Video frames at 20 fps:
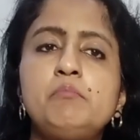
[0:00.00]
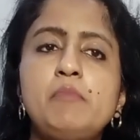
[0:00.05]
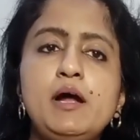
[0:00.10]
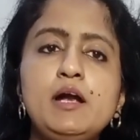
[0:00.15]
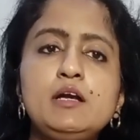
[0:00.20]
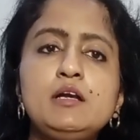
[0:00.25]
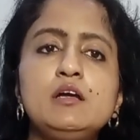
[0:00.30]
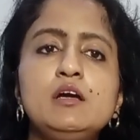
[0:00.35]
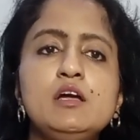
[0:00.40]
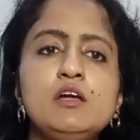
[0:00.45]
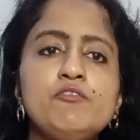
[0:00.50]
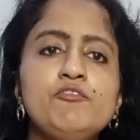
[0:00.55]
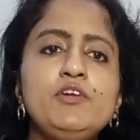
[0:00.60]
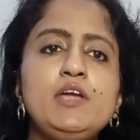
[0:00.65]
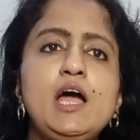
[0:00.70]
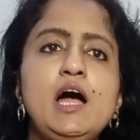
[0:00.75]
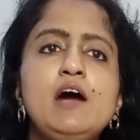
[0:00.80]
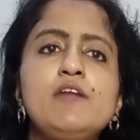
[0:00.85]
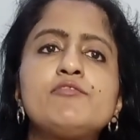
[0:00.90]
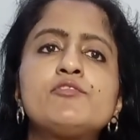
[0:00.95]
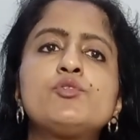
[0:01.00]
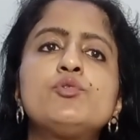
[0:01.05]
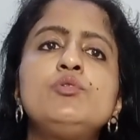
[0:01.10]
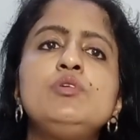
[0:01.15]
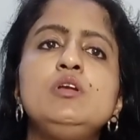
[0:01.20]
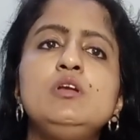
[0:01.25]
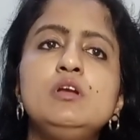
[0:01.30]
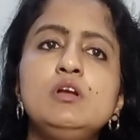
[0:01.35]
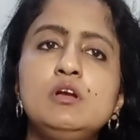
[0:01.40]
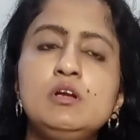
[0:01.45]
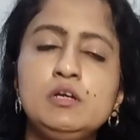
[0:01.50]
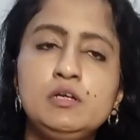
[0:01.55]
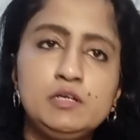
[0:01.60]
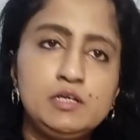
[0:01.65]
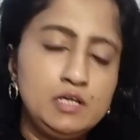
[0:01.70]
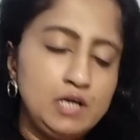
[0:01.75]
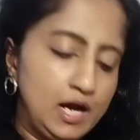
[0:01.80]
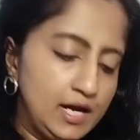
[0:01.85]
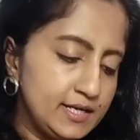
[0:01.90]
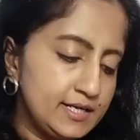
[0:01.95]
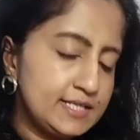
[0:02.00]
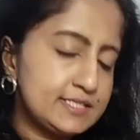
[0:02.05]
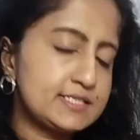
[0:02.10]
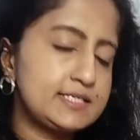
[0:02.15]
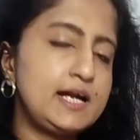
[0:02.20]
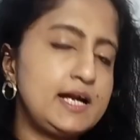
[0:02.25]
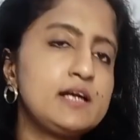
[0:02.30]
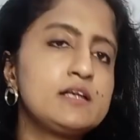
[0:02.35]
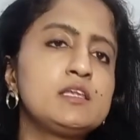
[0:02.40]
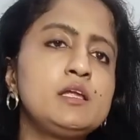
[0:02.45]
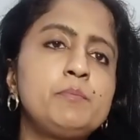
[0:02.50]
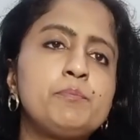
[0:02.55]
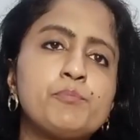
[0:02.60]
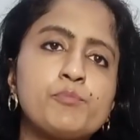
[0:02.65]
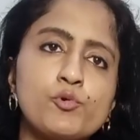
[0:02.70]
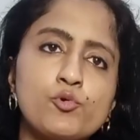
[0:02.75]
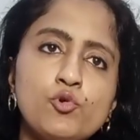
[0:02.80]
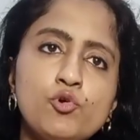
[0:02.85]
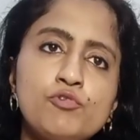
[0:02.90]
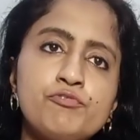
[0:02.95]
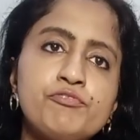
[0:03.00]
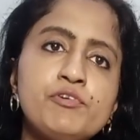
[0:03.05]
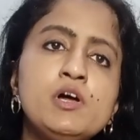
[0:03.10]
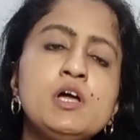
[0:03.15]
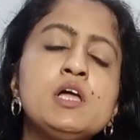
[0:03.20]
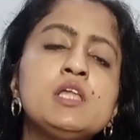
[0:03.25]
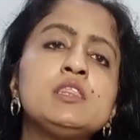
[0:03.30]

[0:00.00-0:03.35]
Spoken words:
but we have to understand the proof.